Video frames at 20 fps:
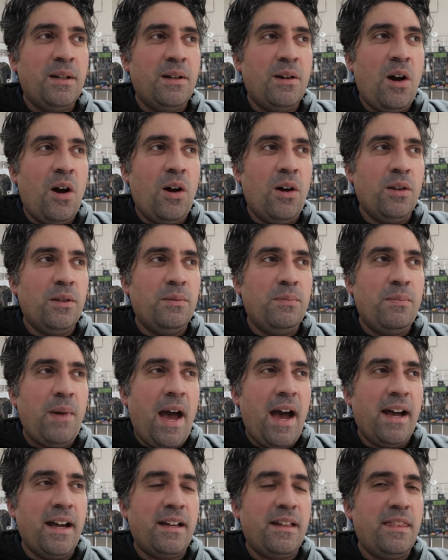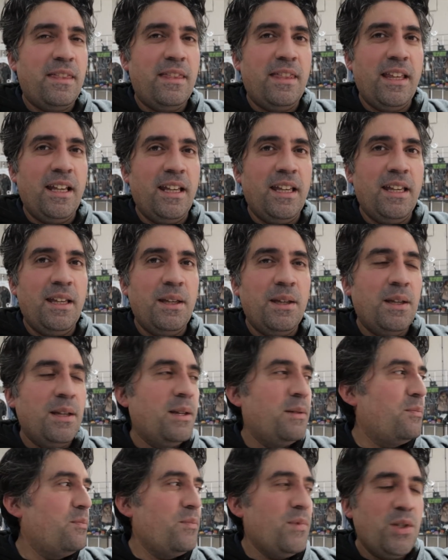card pack thingy
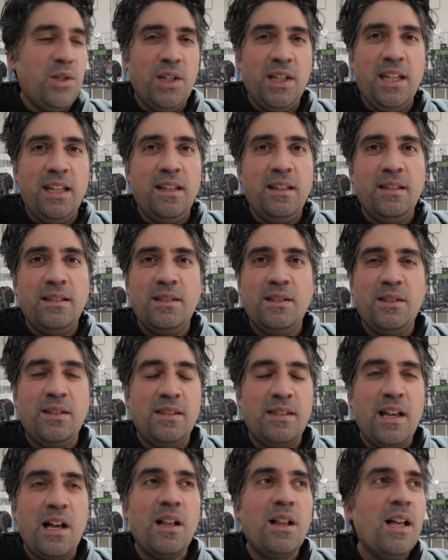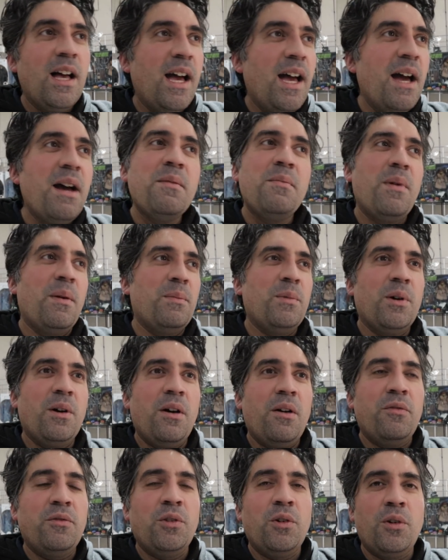majiggies to sell, but
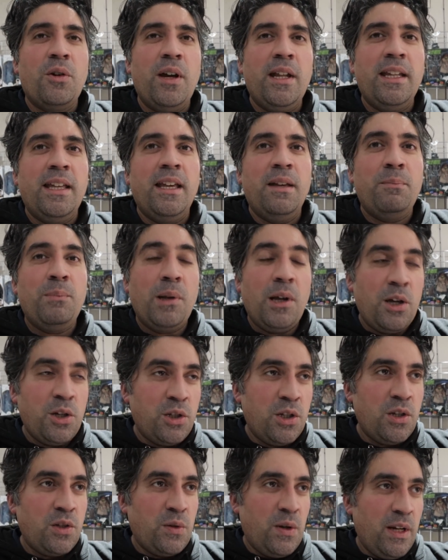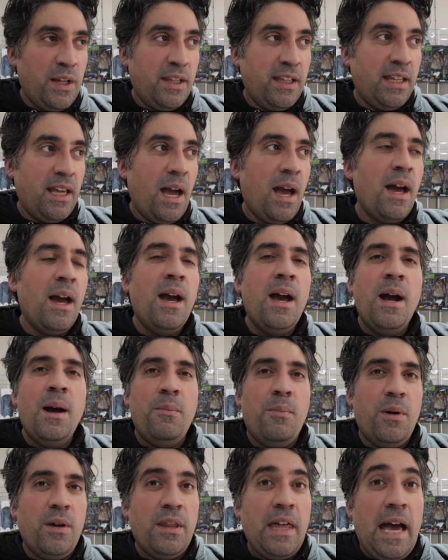I've not got any plushies or anything yet,
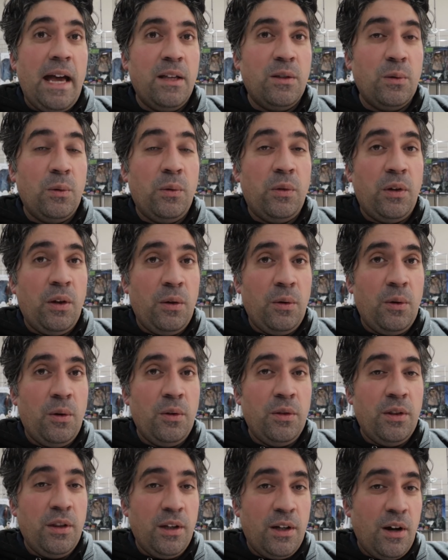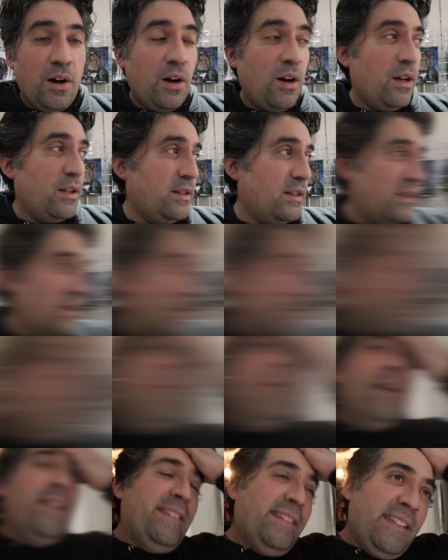but that is also on the cards.
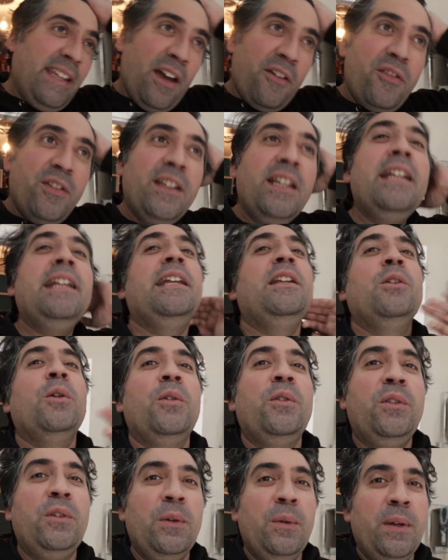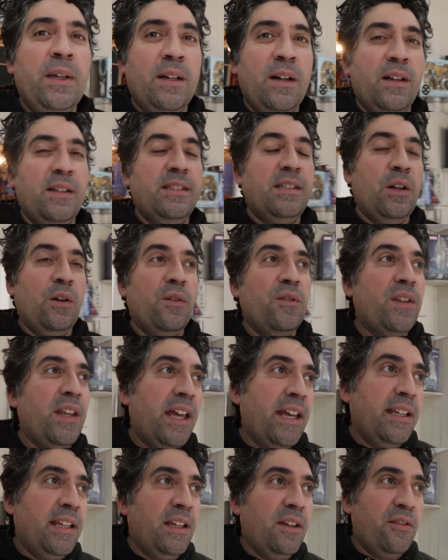We're definitely not doing ourselves
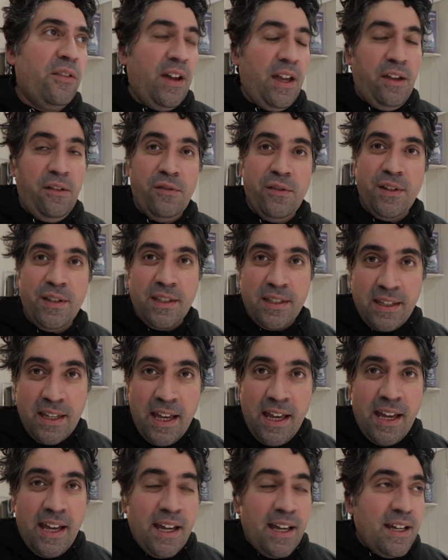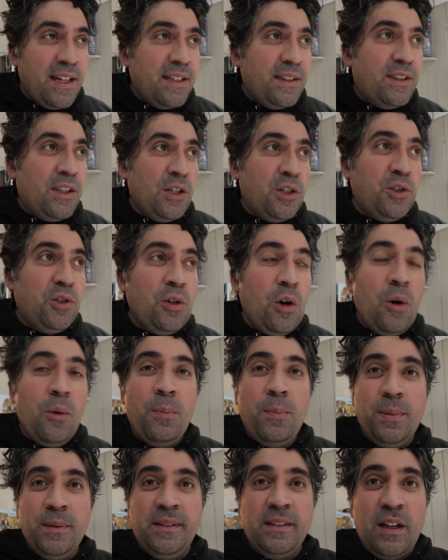any favors. The
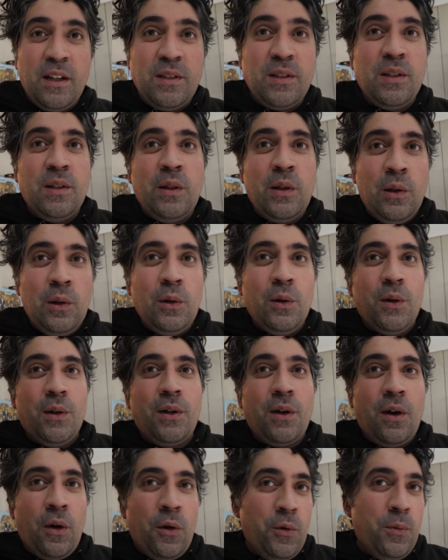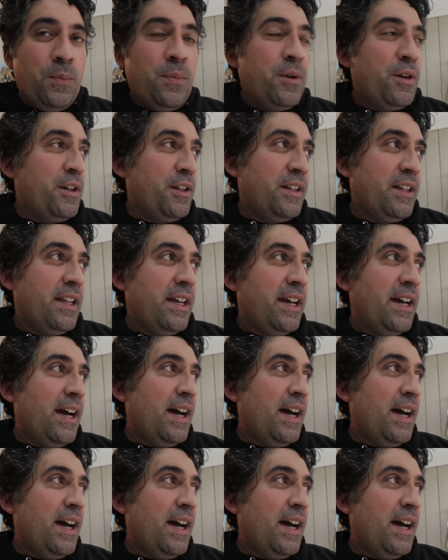shop doesn't look open.